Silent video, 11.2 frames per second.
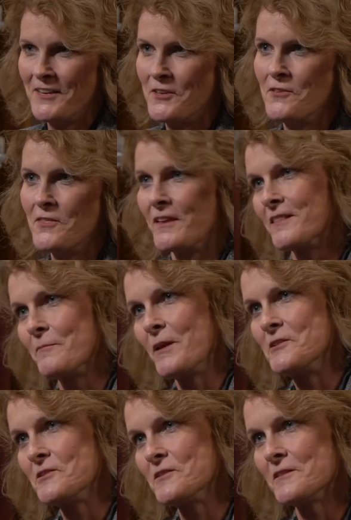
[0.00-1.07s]
you think the
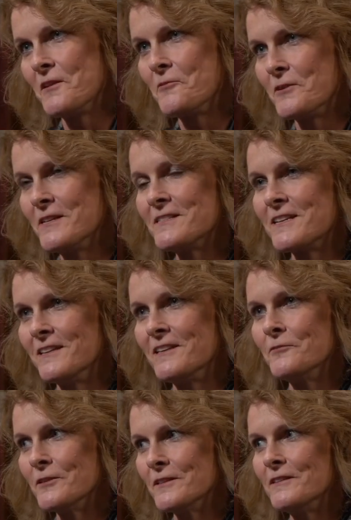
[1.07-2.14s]
patient's low risk, and then
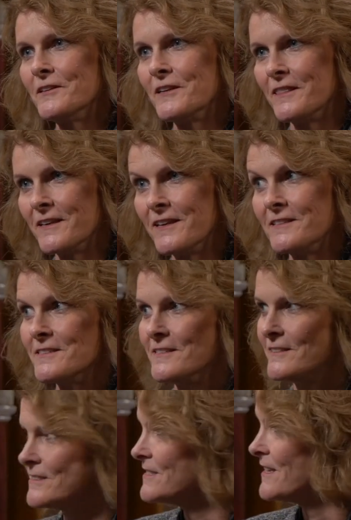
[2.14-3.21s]
you really look at things
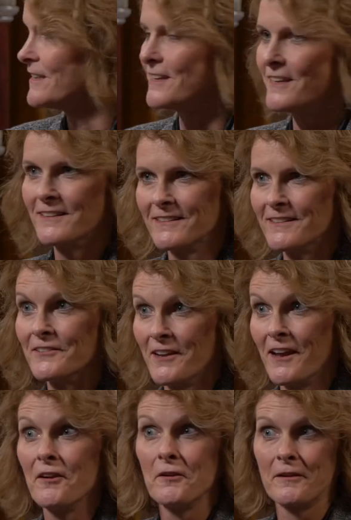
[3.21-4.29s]
and see that they're
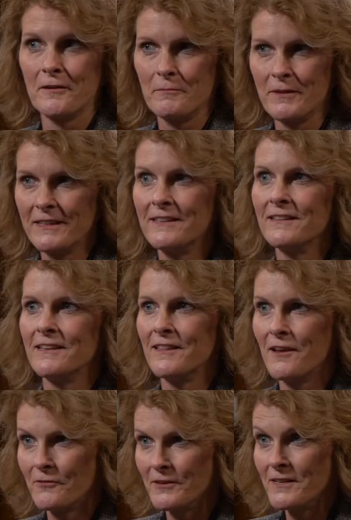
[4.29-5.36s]
not completely
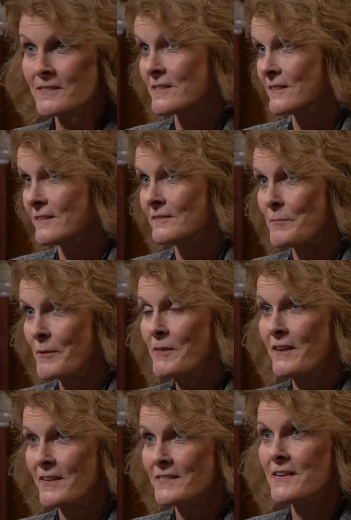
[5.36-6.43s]
low risk and maybe
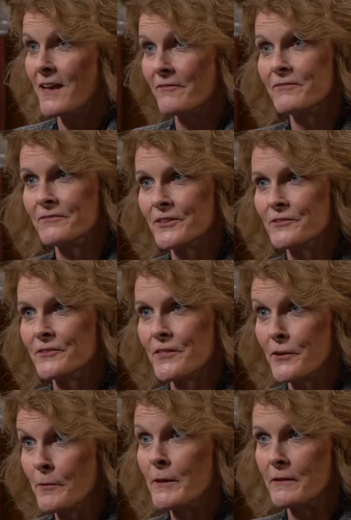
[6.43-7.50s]
they need to have their
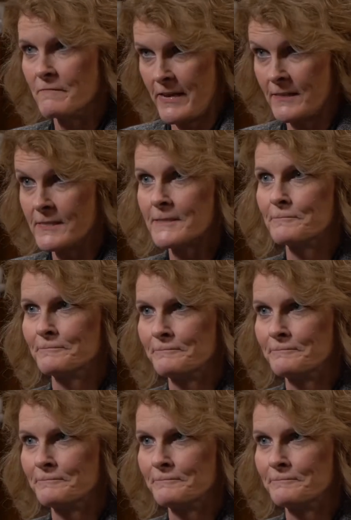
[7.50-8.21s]
therapy advanced.